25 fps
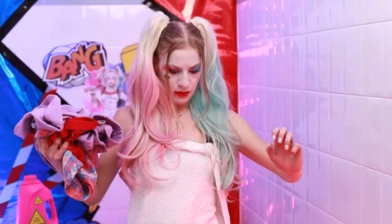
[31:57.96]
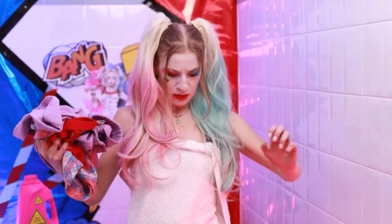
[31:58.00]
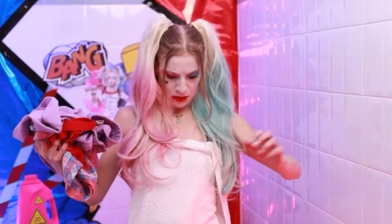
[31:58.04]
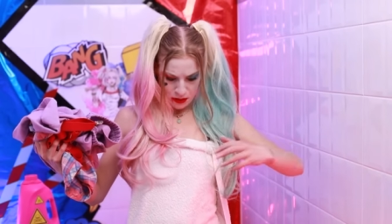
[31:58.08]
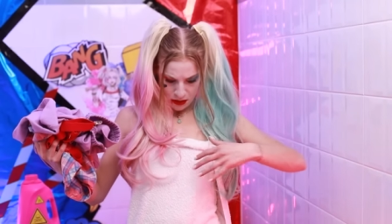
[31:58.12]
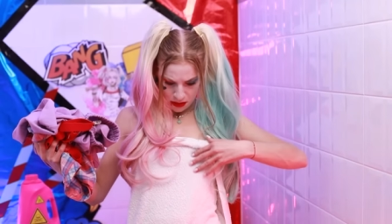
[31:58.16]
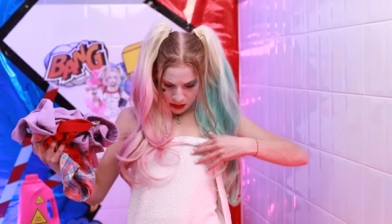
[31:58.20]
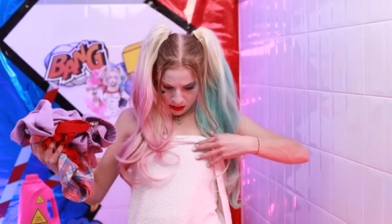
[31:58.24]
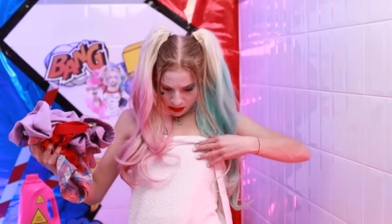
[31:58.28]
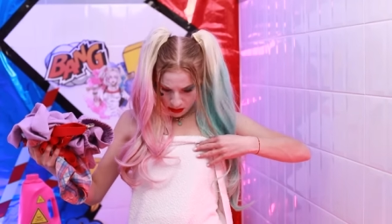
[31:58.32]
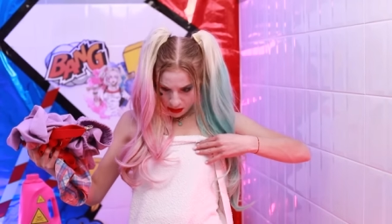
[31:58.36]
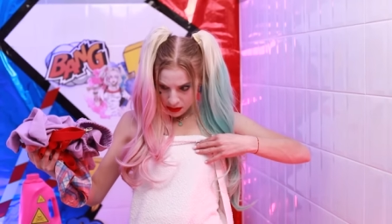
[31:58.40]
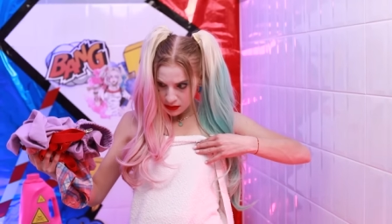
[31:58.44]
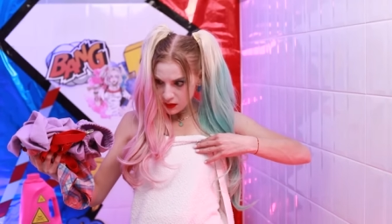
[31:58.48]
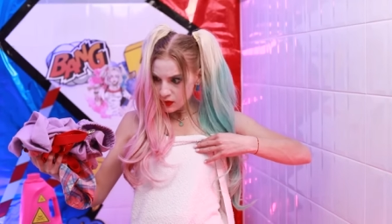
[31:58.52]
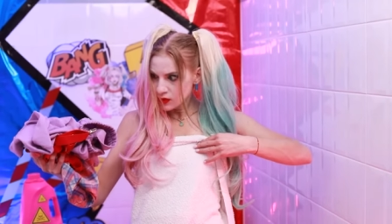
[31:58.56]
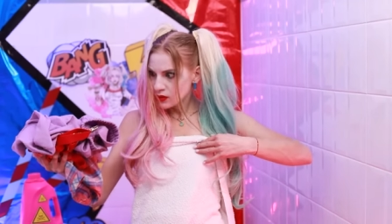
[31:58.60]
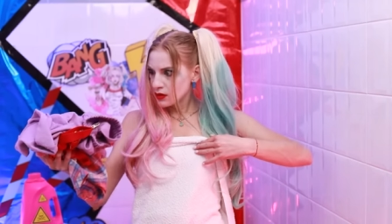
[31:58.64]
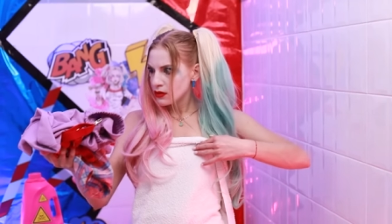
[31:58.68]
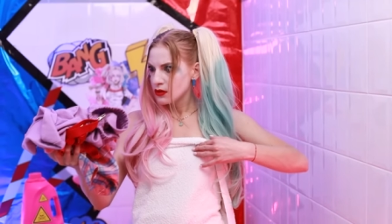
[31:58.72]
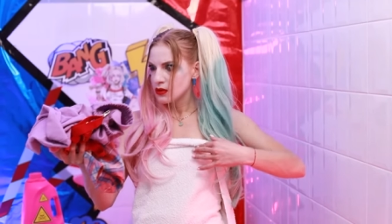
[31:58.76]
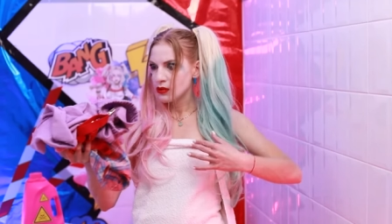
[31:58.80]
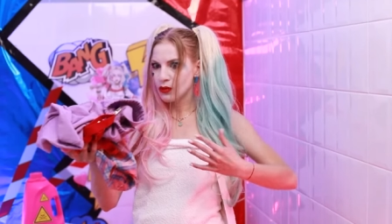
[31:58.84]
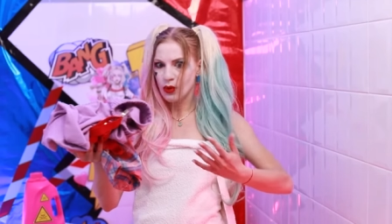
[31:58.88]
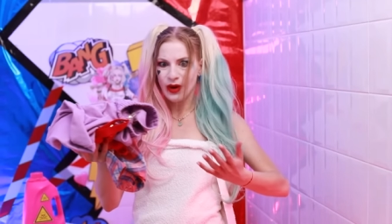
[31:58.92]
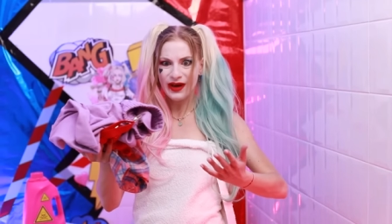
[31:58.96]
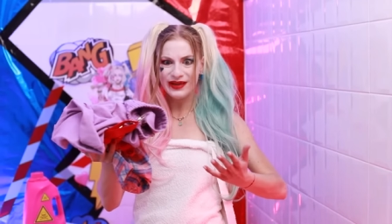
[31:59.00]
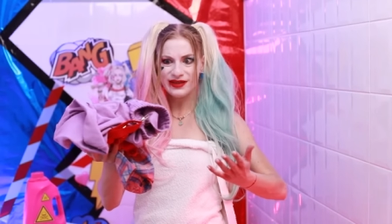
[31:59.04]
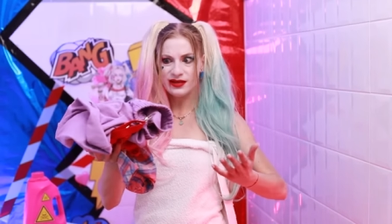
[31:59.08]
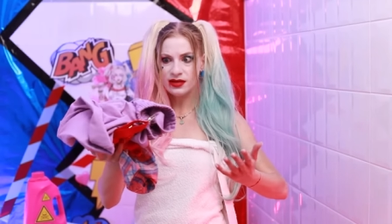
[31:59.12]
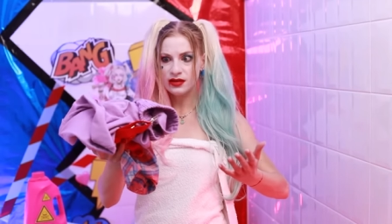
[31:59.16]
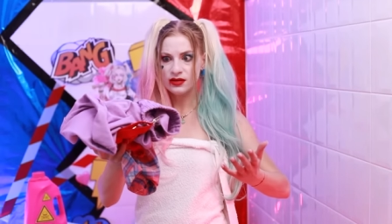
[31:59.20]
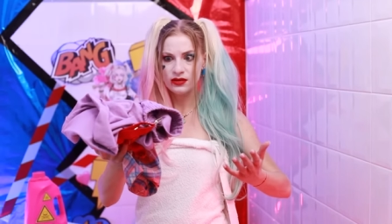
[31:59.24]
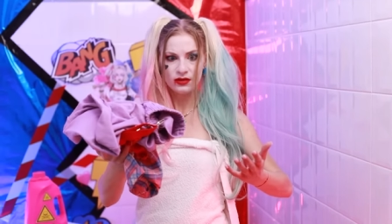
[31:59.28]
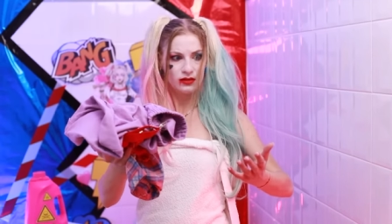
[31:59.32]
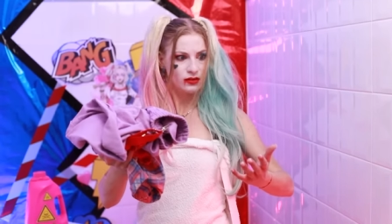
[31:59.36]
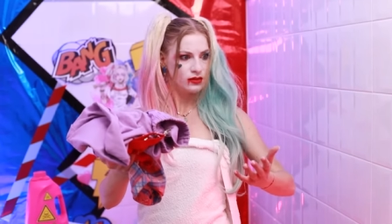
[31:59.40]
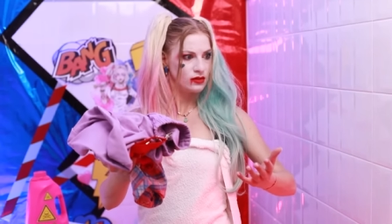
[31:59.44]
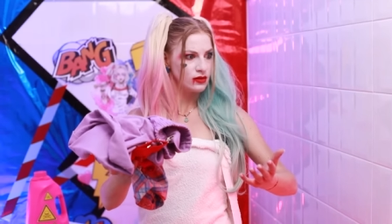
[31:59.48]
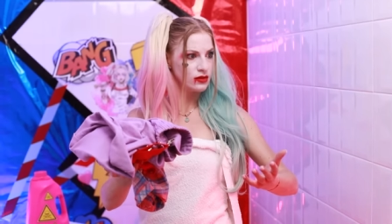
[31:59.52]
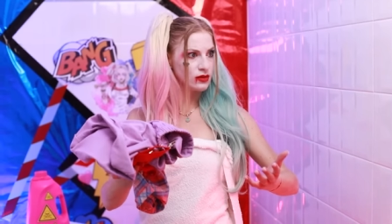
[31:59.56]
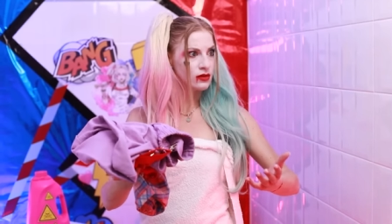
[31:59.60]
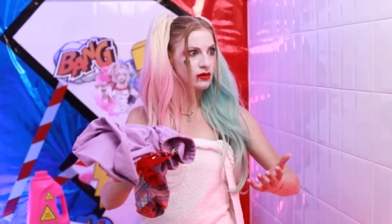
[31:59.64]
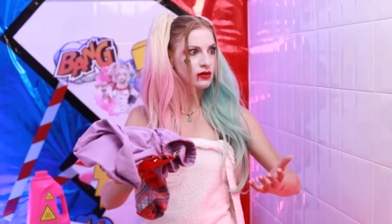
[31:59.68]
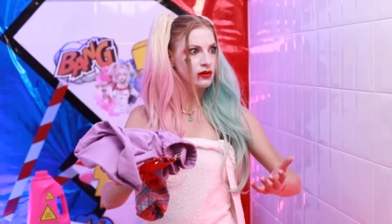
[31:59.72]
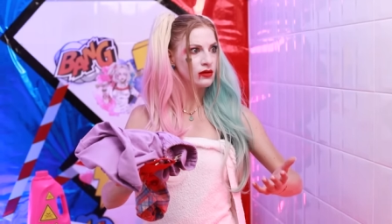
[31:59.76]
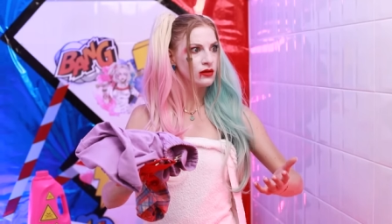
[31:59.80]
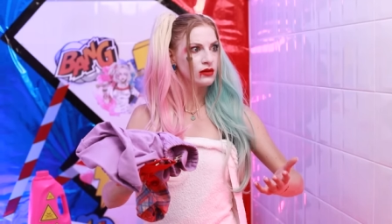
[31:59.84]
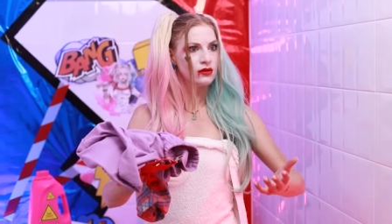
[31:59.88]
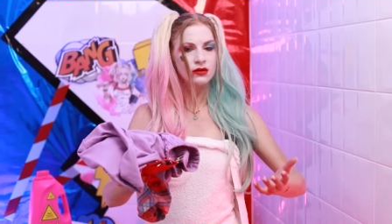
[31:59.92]
Ooh, now
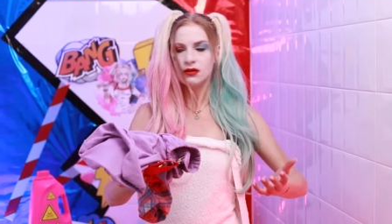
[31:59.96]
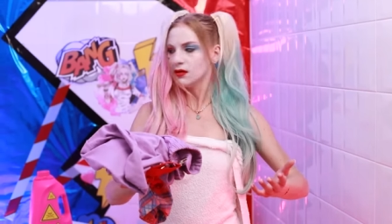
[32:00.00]
that's what?